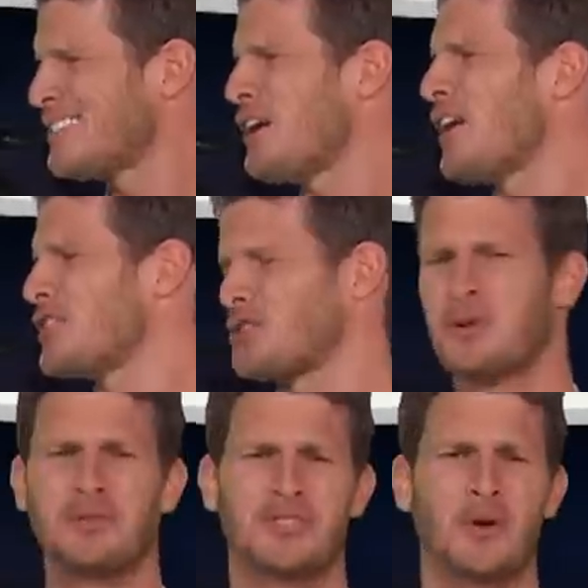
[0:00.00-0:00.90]
on a
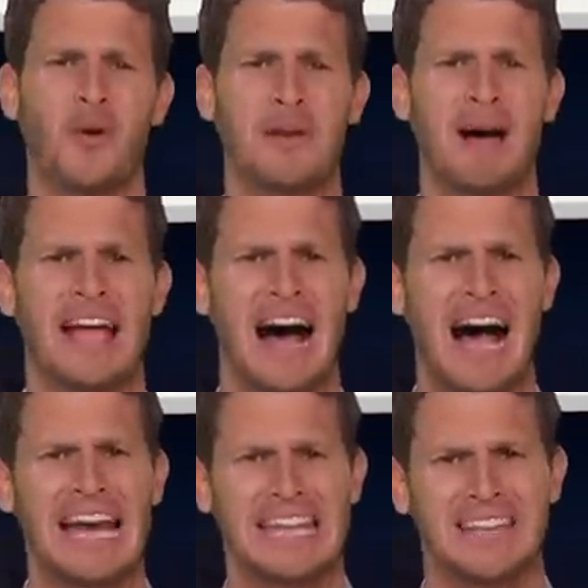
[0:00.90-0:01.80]
true story, my
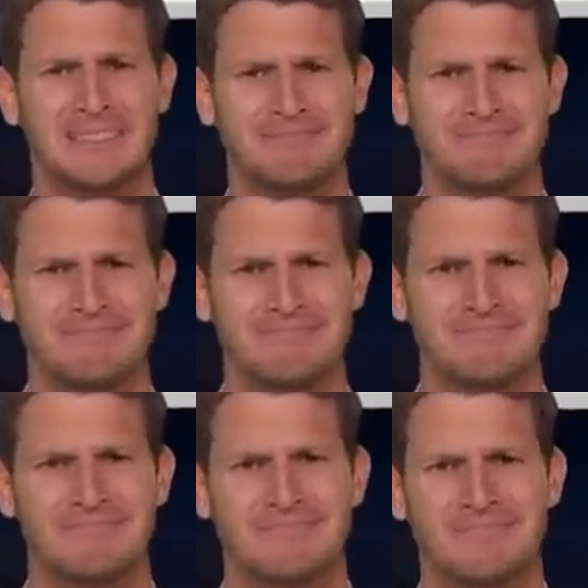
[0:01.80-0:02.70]
heiny.
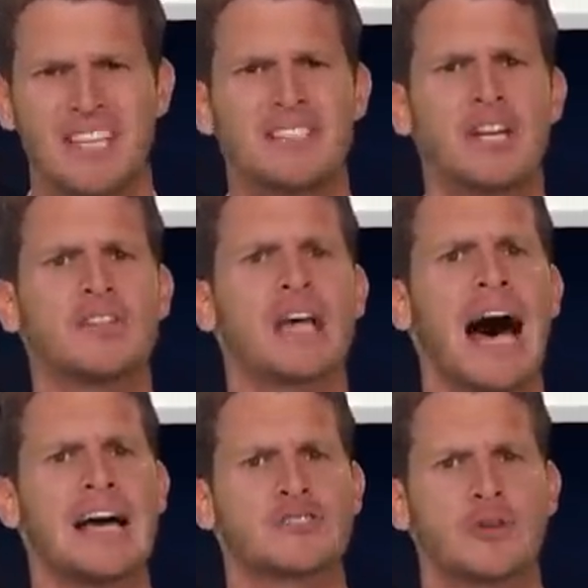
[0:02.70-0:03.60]
this year's
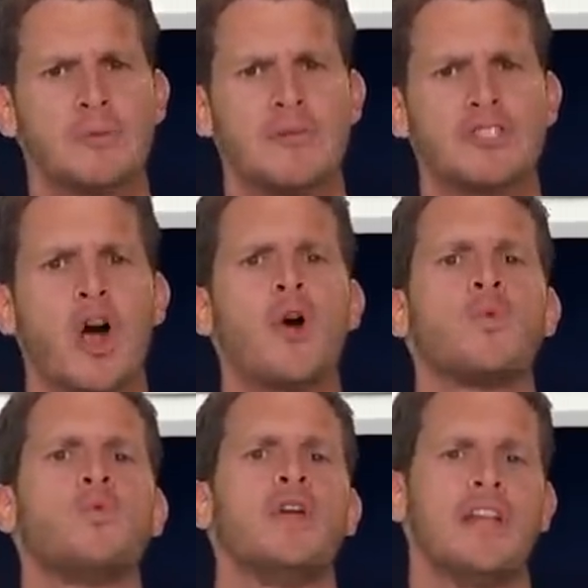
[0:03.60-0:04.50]
Oscar movies are
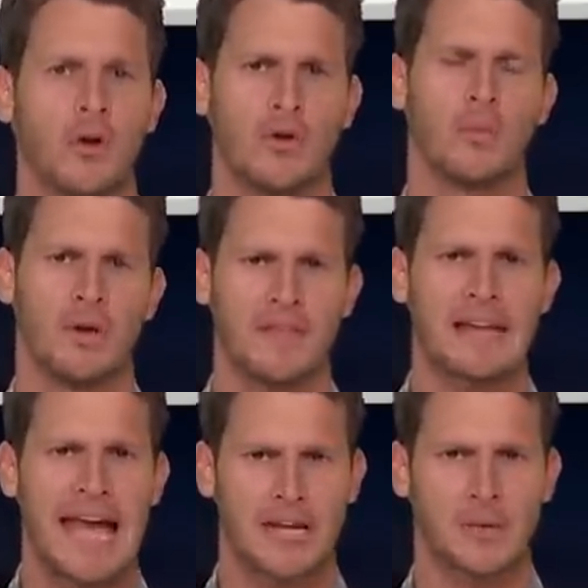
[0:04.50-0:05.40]
riddled with
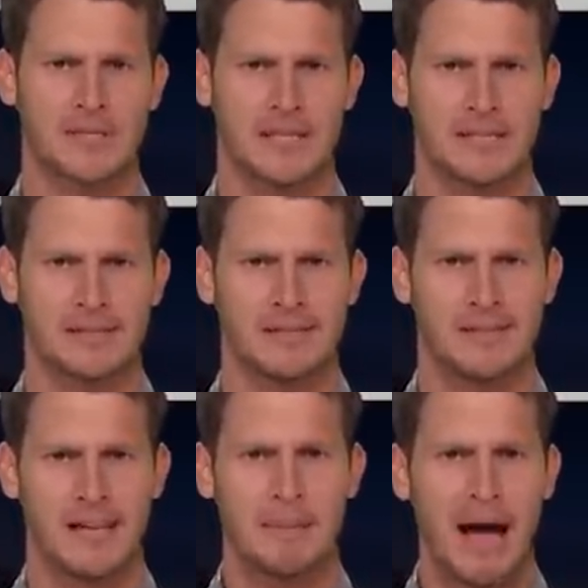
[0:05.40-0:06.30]
inaccuracies.
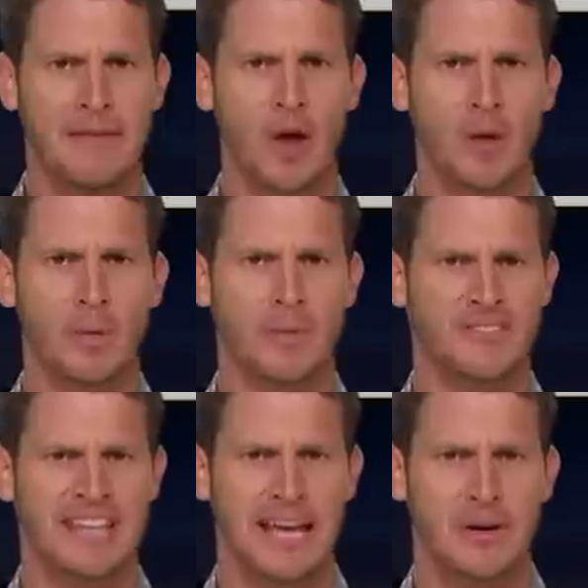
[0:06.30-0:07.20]
Am I the only one
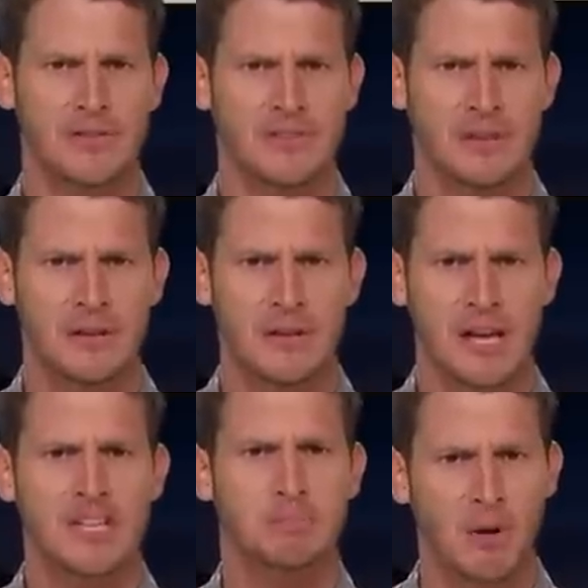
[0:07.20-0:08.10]
with standards?
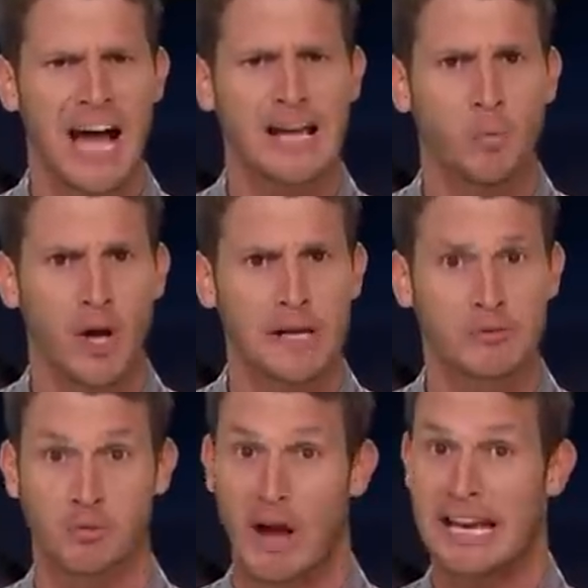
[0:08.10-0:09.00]
Is Brian
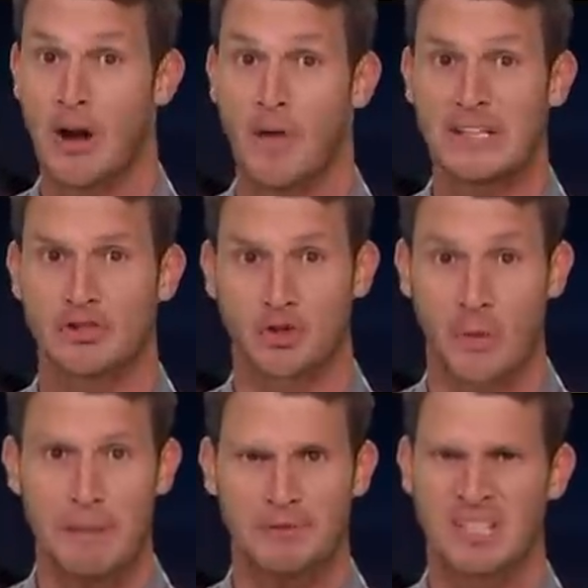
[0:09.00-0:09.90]
Williams writing all these
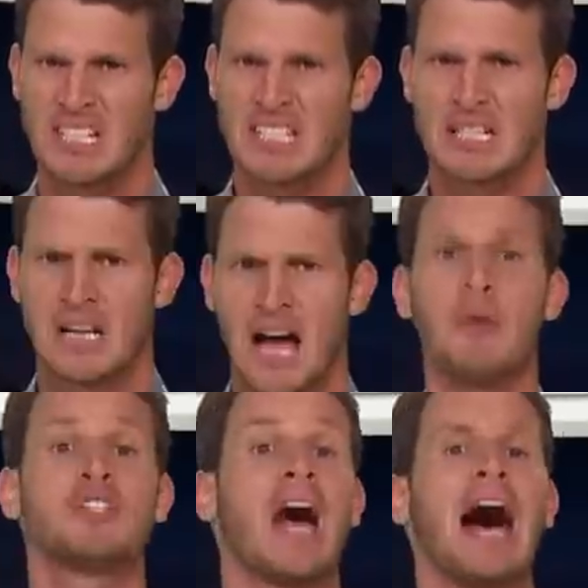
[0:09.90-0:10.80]
scripts? I
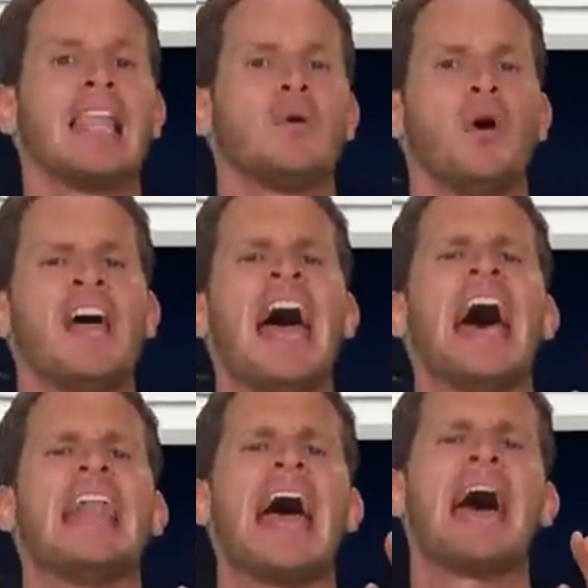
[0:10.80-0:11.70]
wish Hollywood
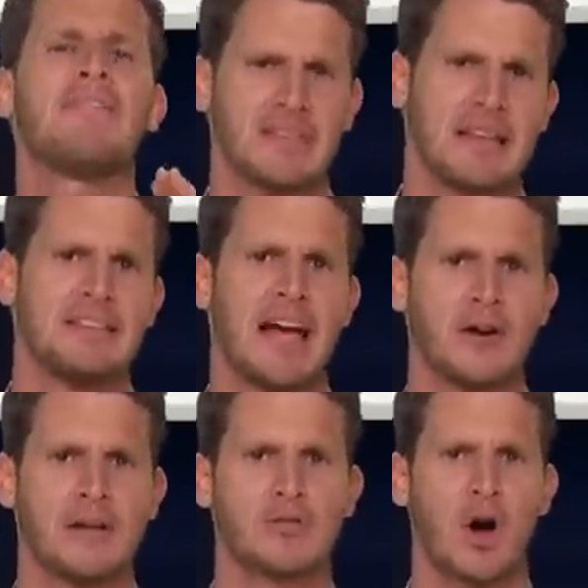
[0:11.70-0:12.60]
had half the
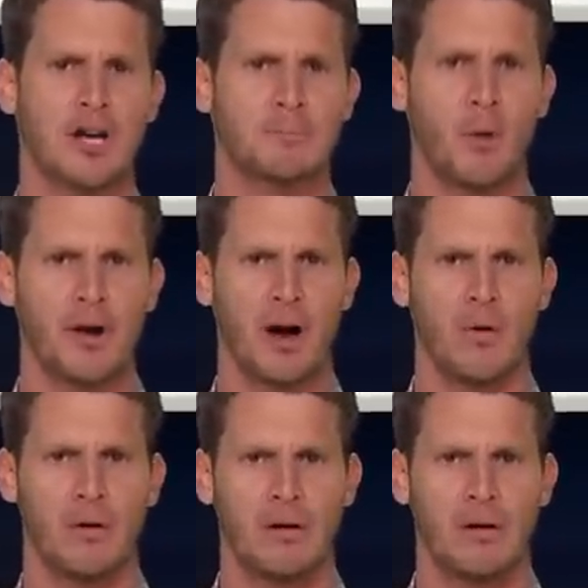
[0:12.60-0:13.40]
integrity of Tosh.0.